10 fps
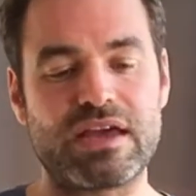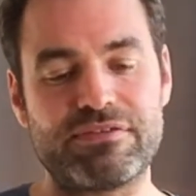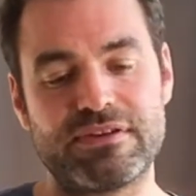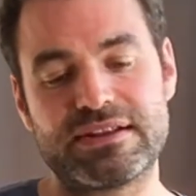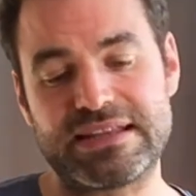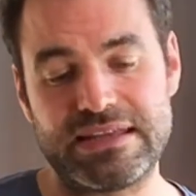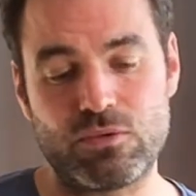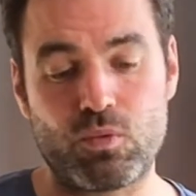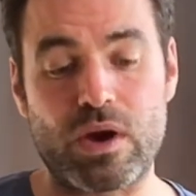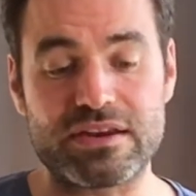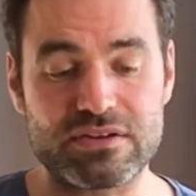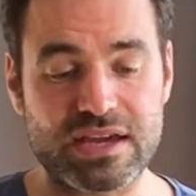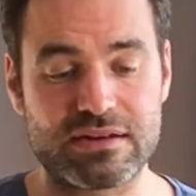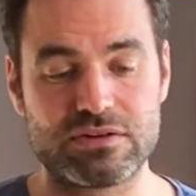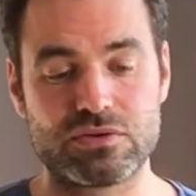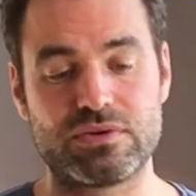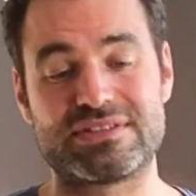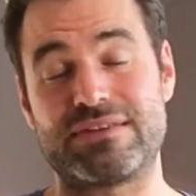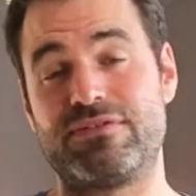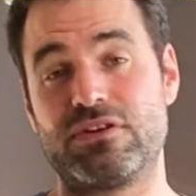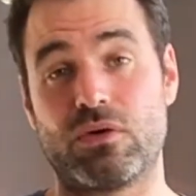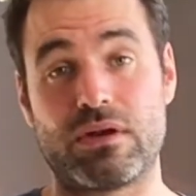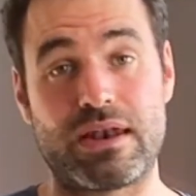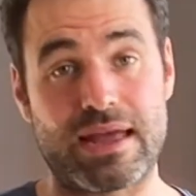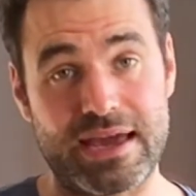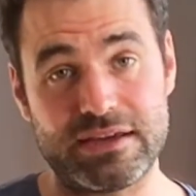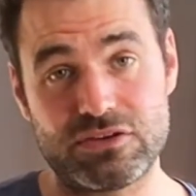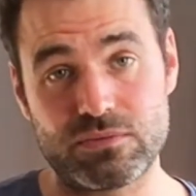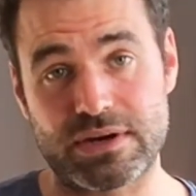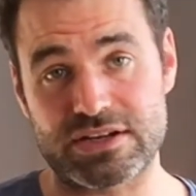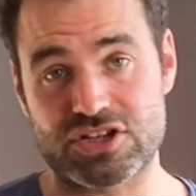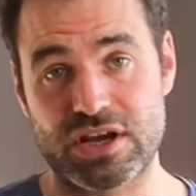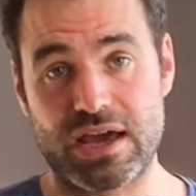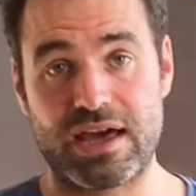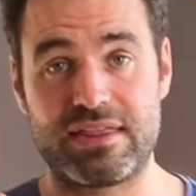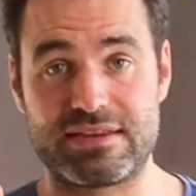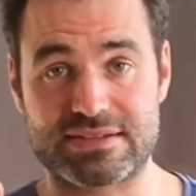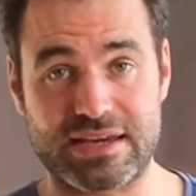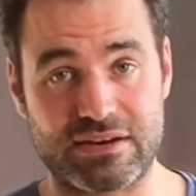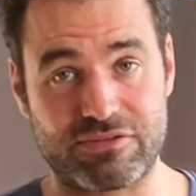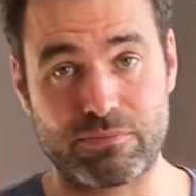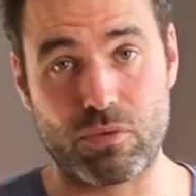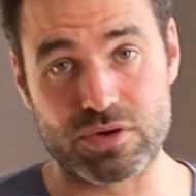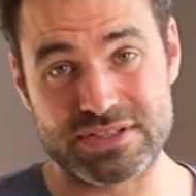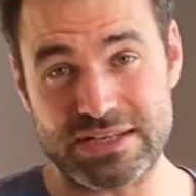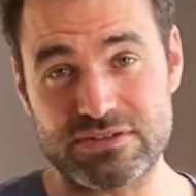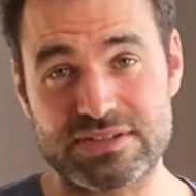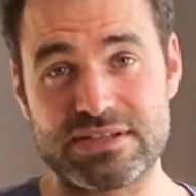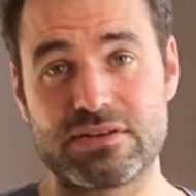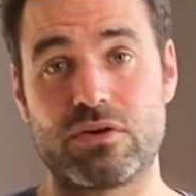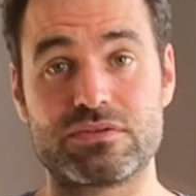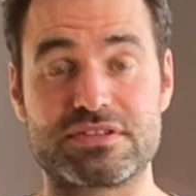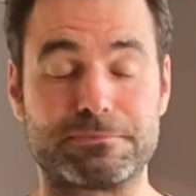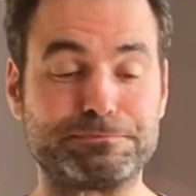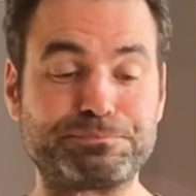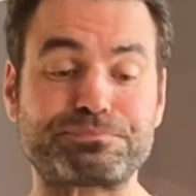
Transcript: definitely what you can do is, if you don't like too much this kind of more citrusy tones,